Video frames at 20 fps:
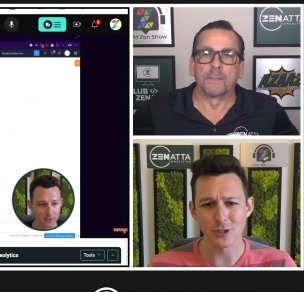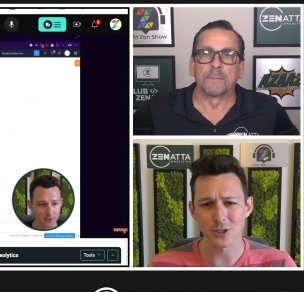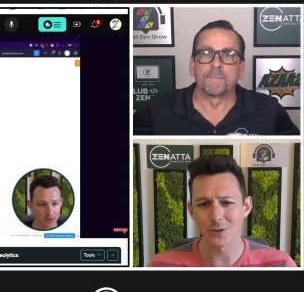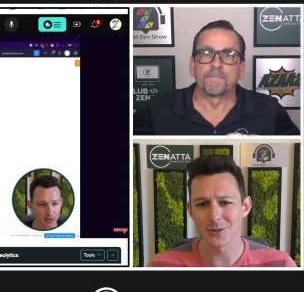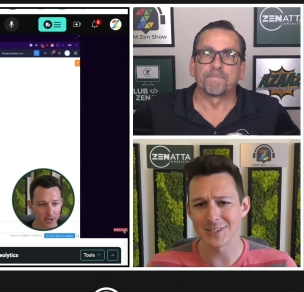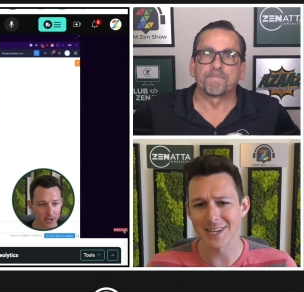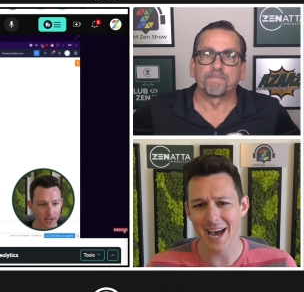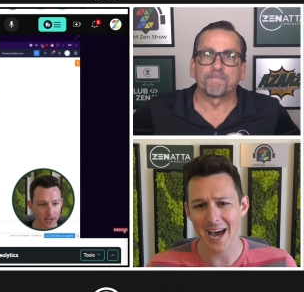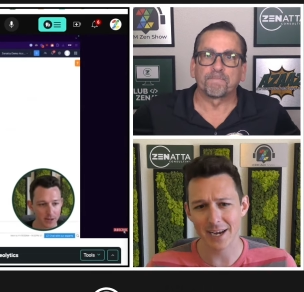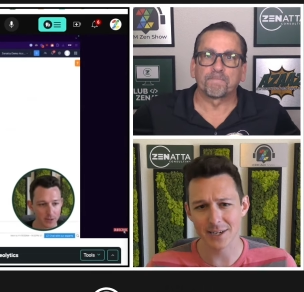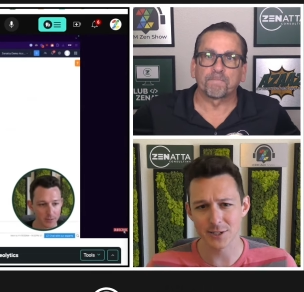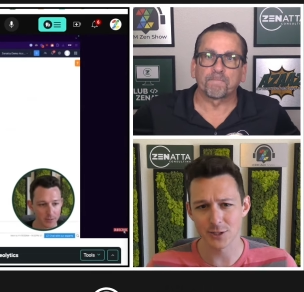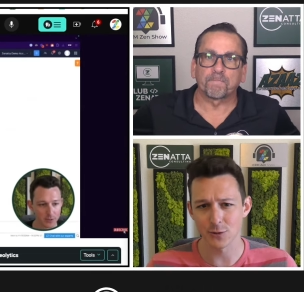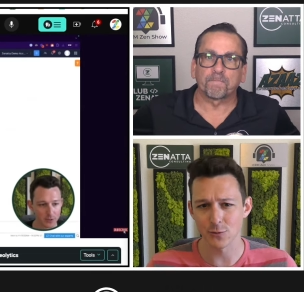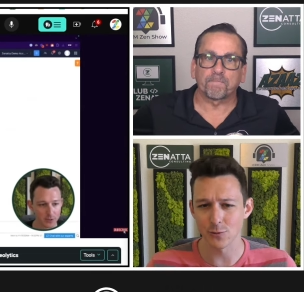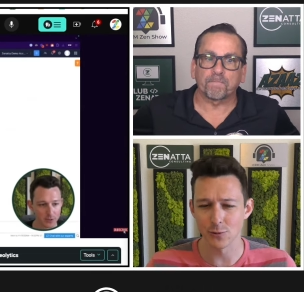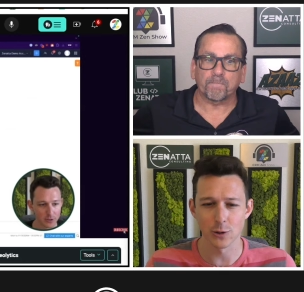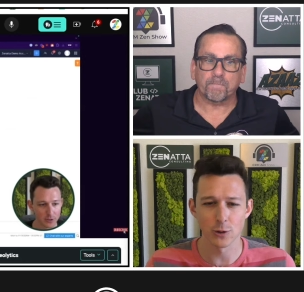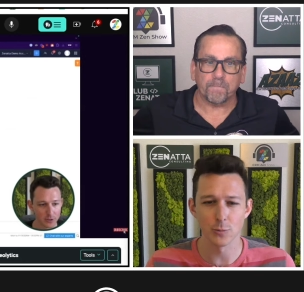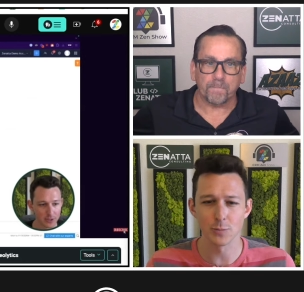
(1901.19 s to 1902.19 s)
Speaker 1: showed tax
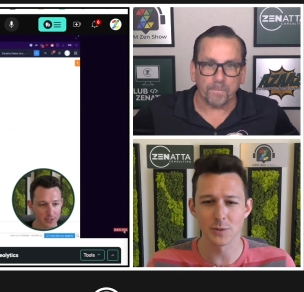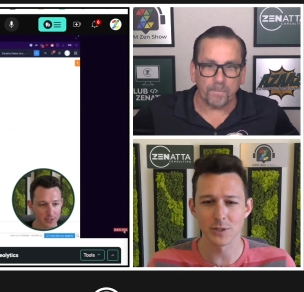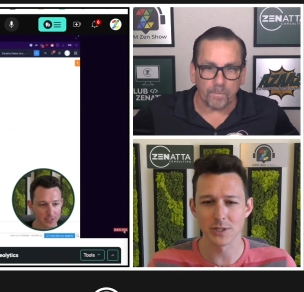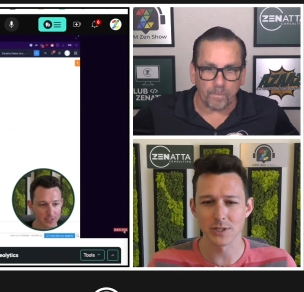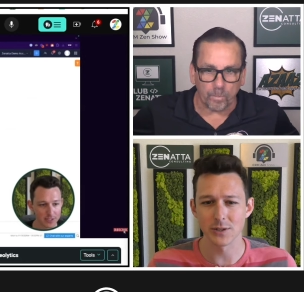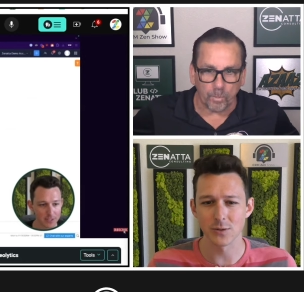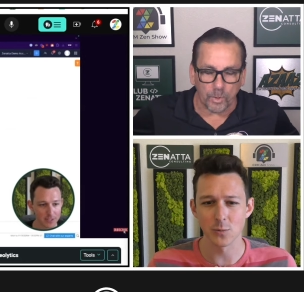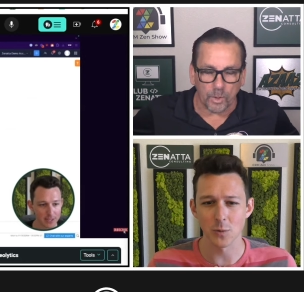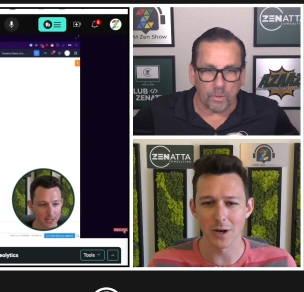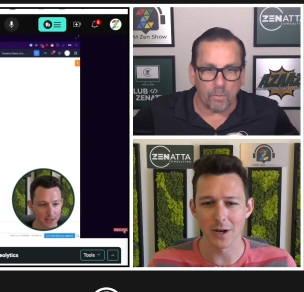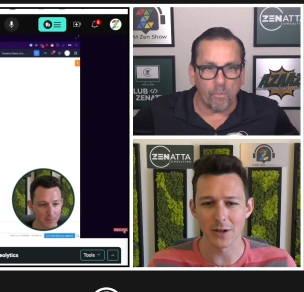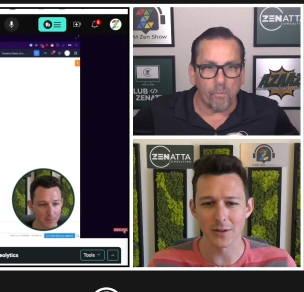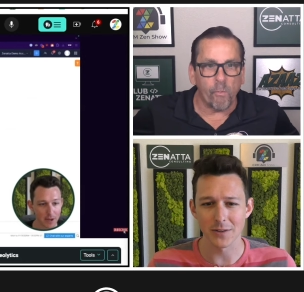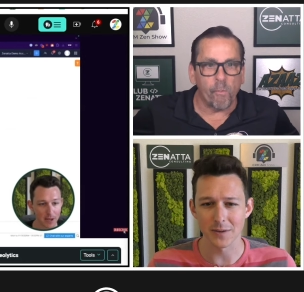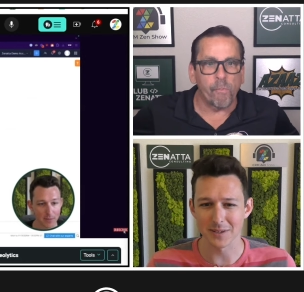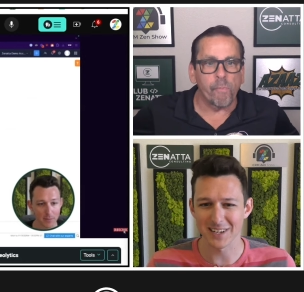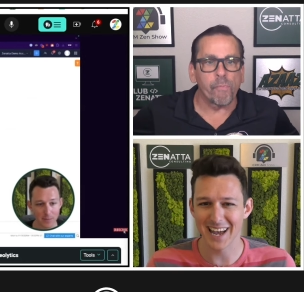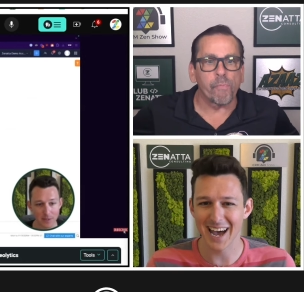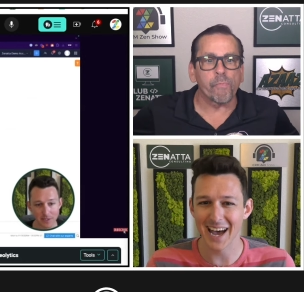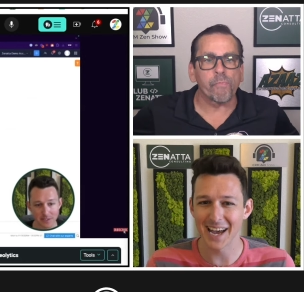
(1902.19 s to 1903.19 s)
groups as well
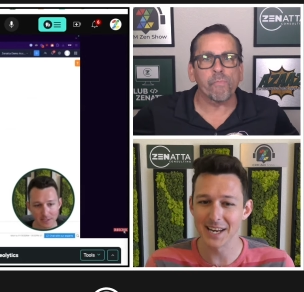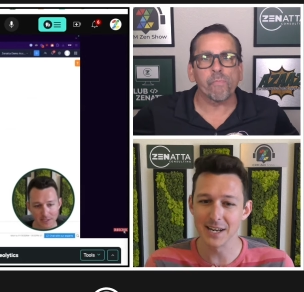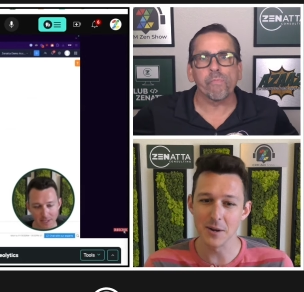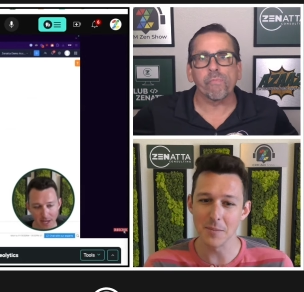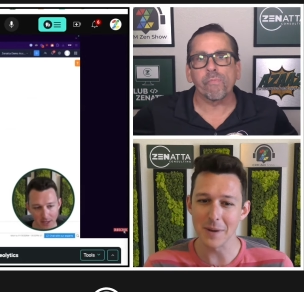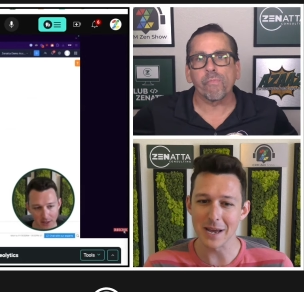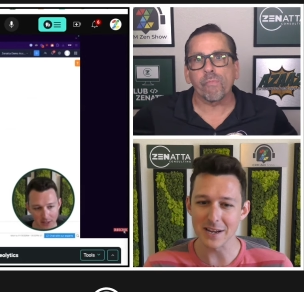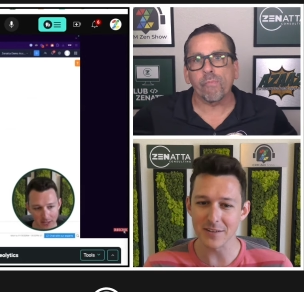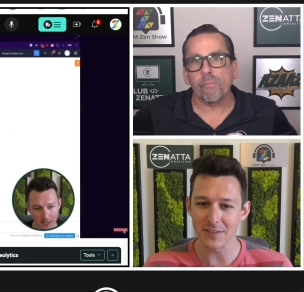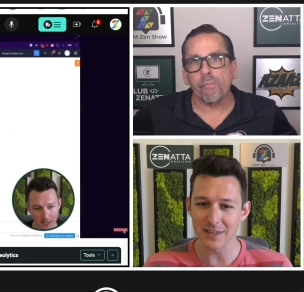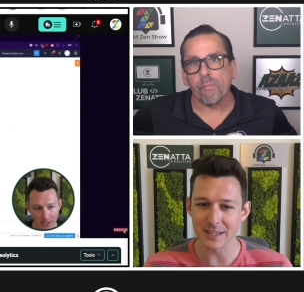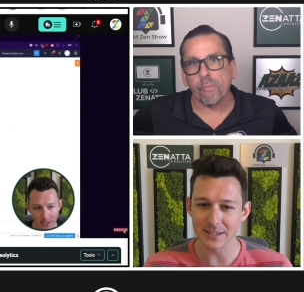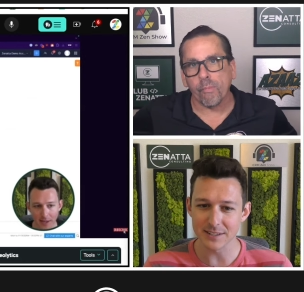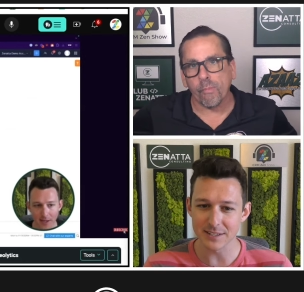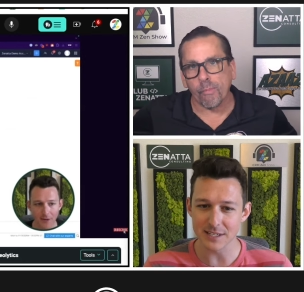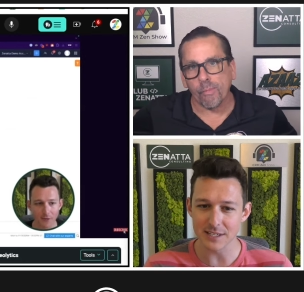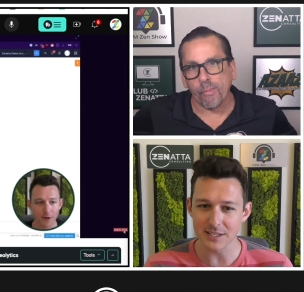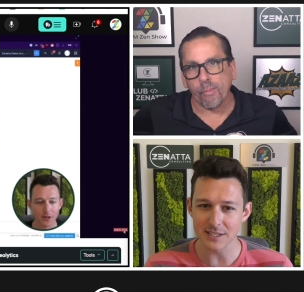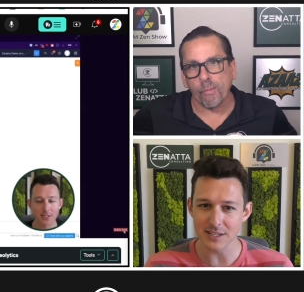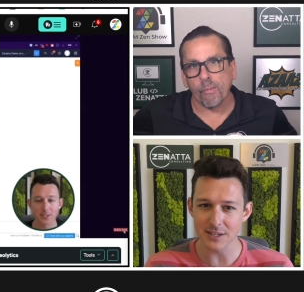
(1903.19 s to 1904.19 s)
that kind of make
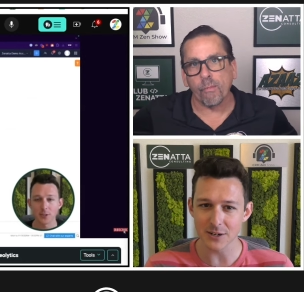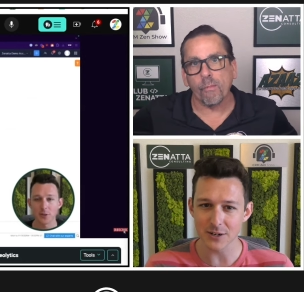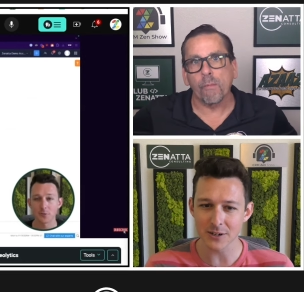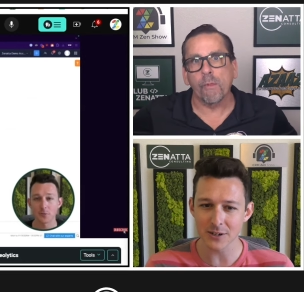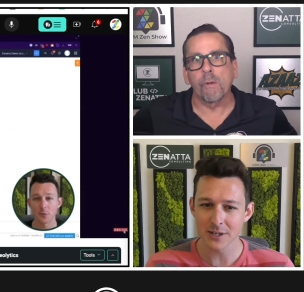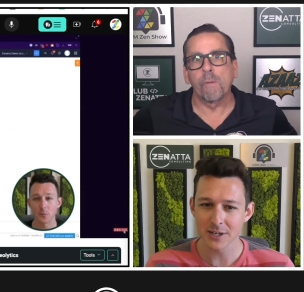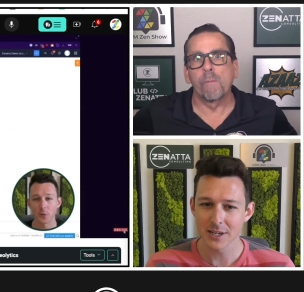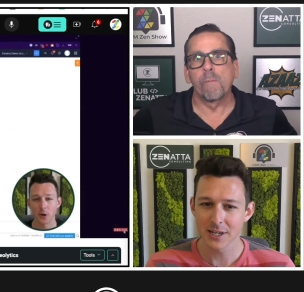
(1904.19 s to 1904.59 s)
things easier